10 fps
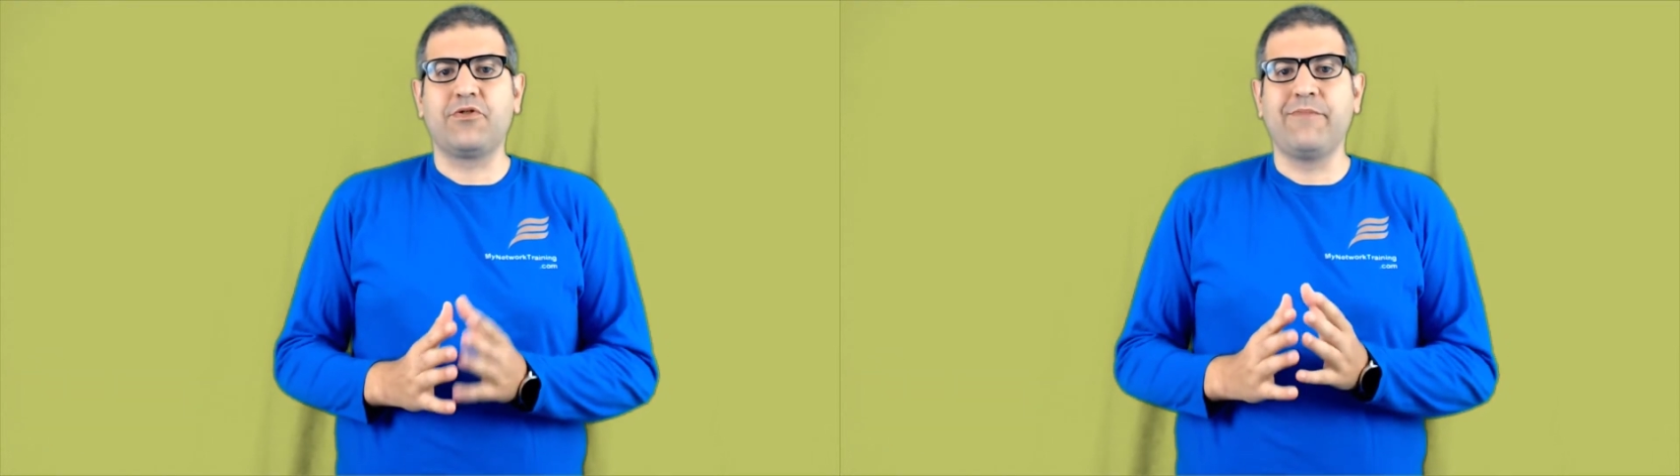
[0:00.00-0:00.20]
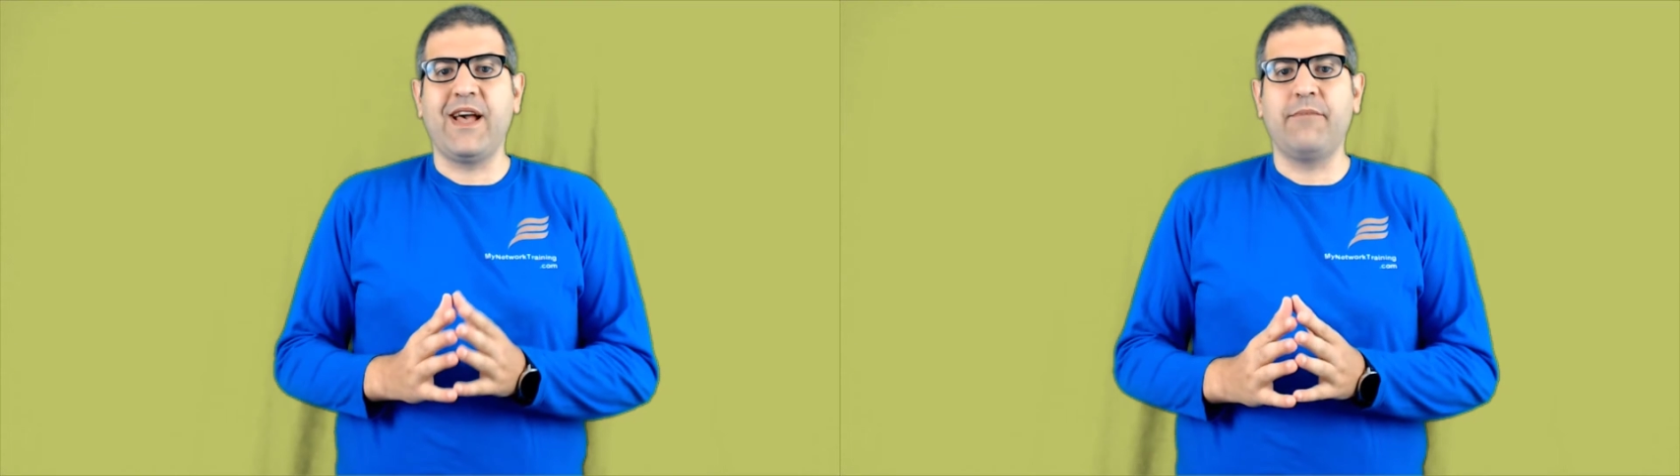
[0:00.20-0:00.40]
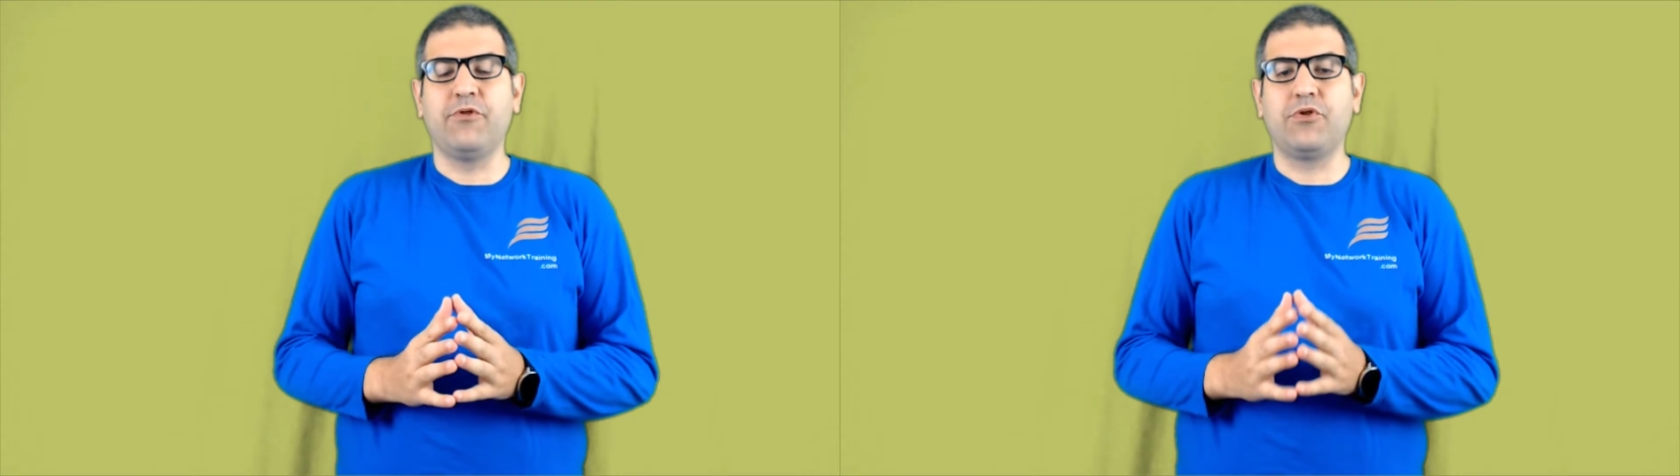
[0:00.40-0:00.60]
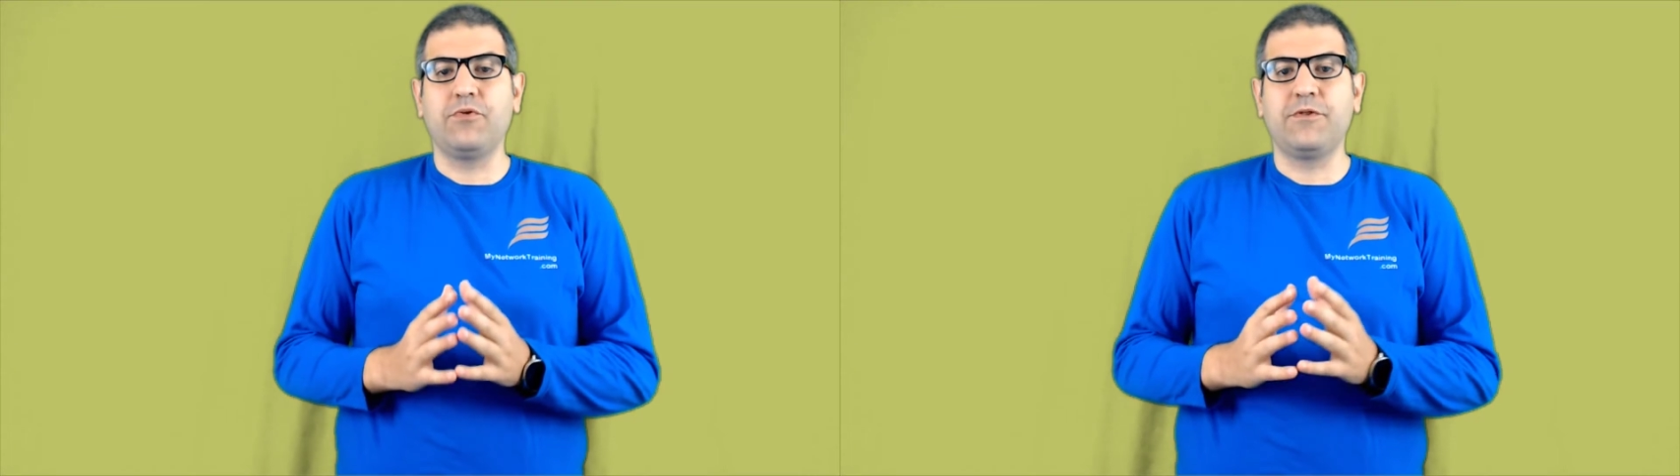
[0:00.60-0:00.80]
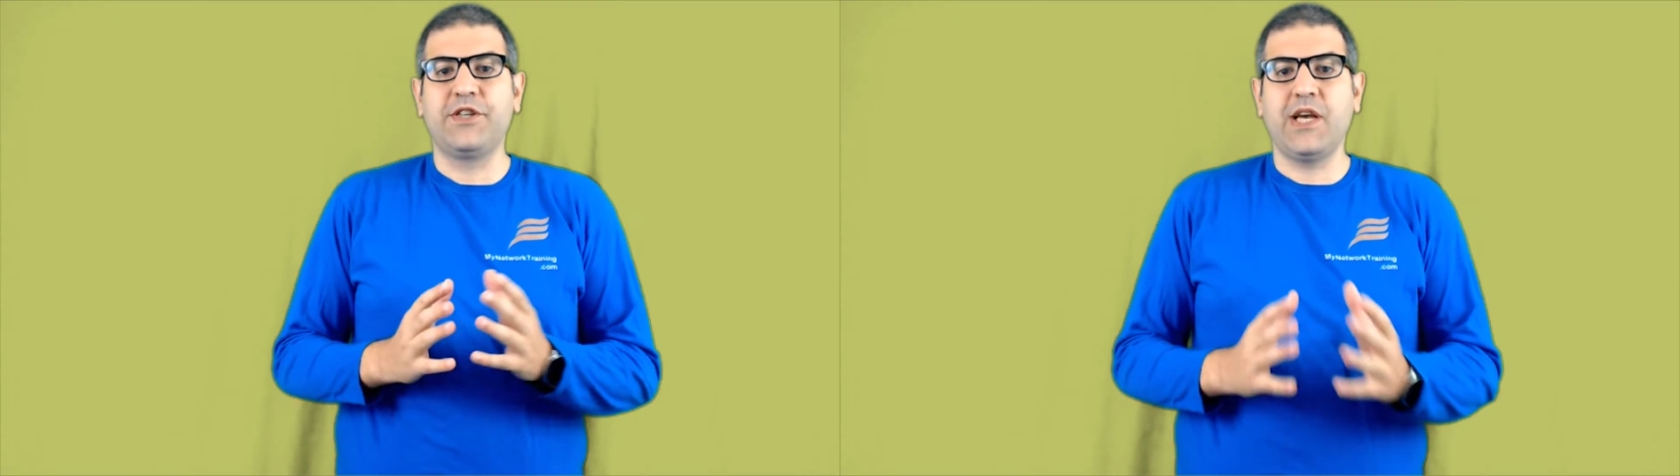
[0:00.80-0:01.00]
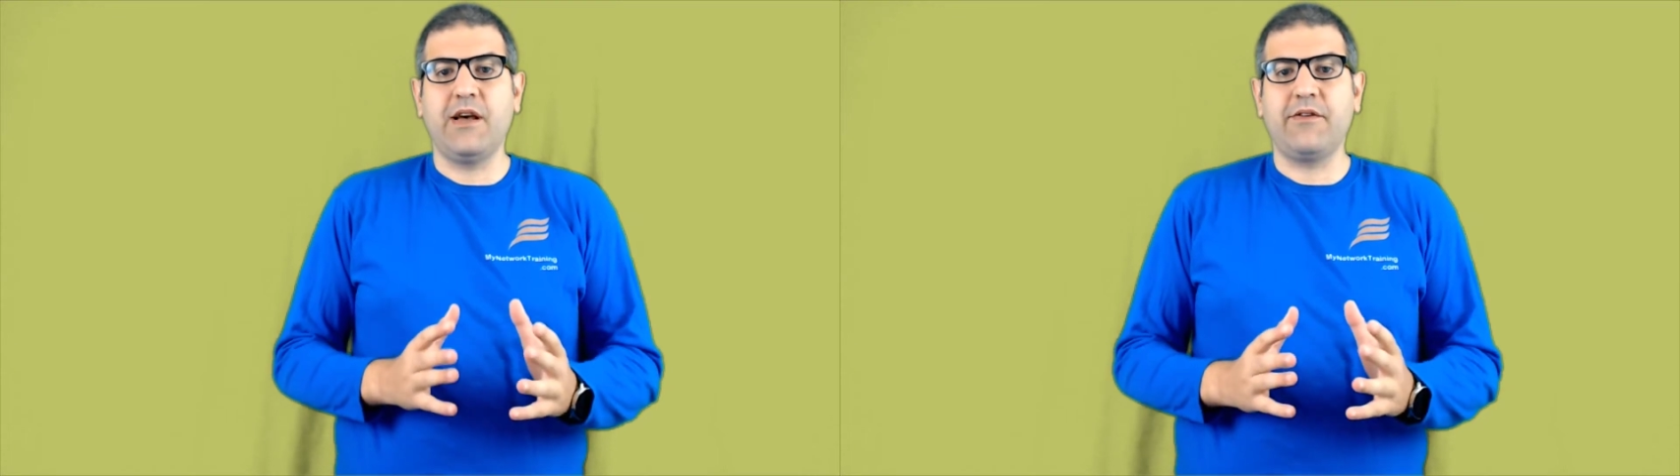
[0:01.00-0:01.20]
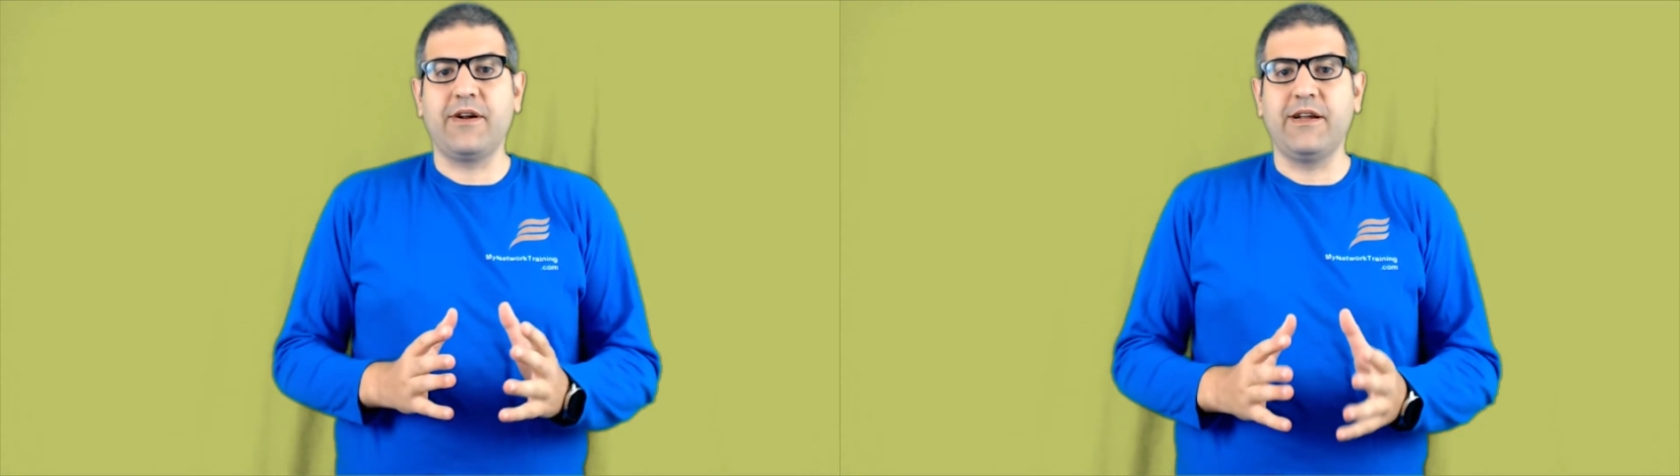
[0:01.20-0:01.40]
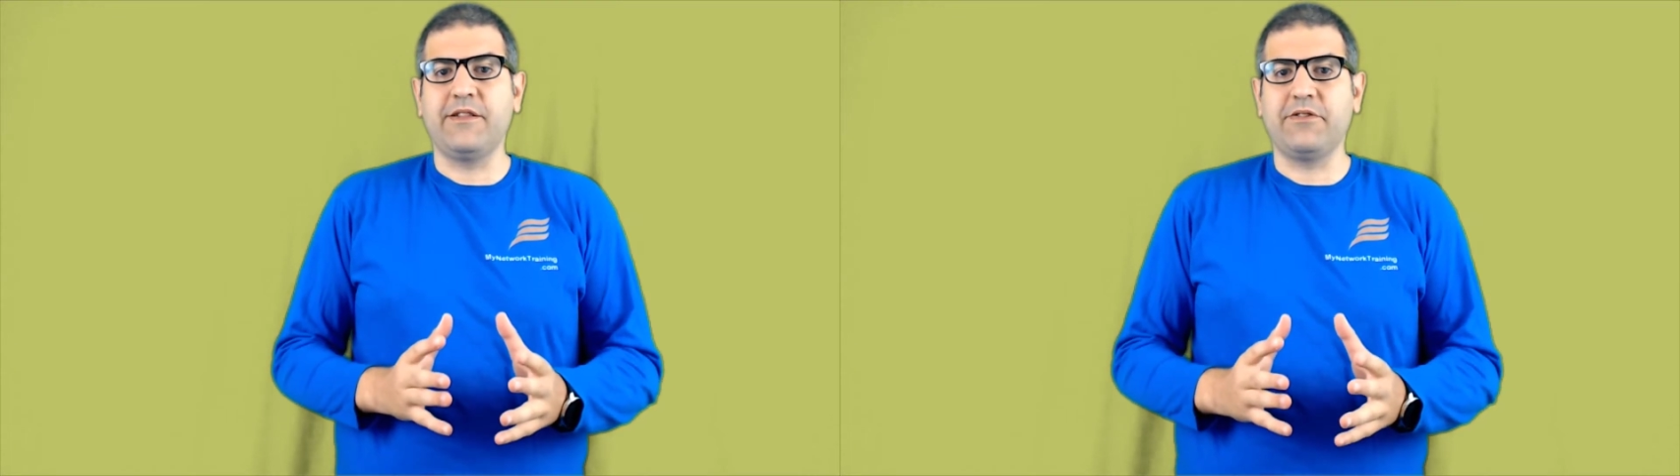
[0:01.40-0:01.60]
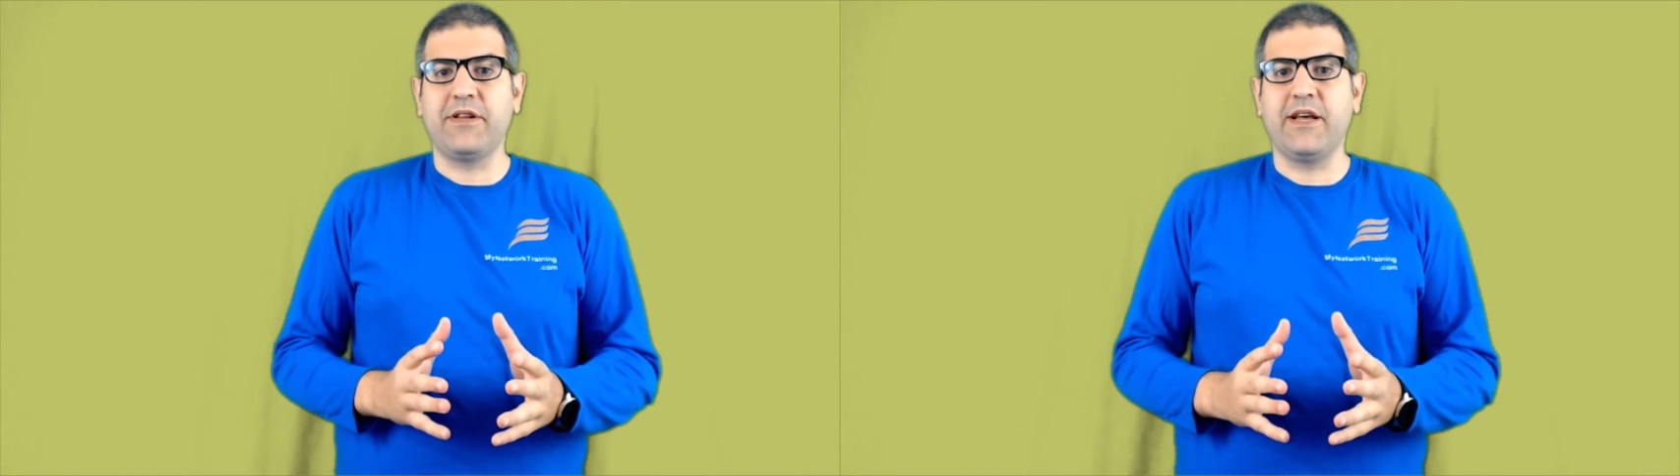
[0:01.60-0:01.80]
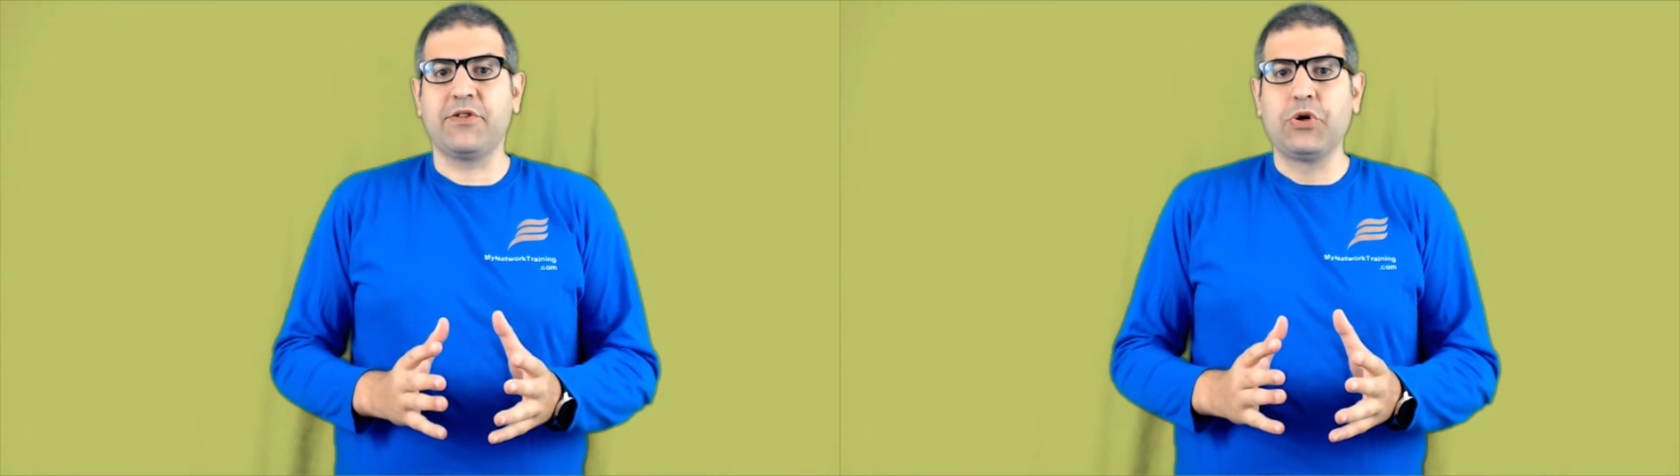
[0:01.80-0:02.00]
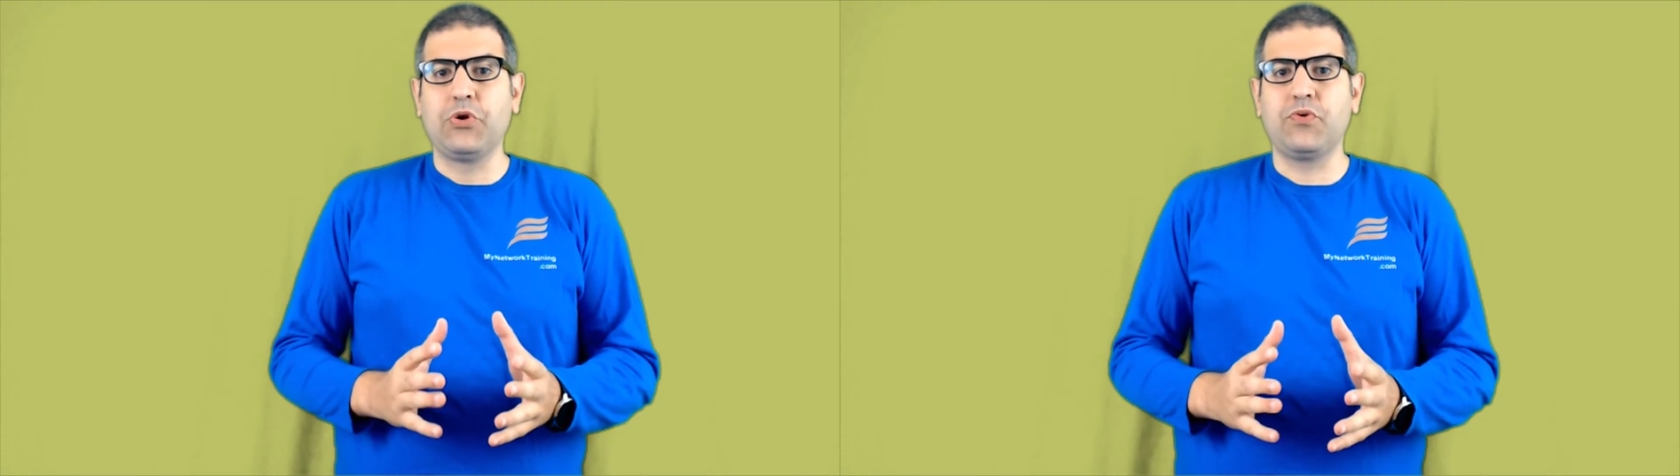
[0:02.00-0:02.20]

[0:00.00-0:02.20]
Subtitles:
to be able to share internet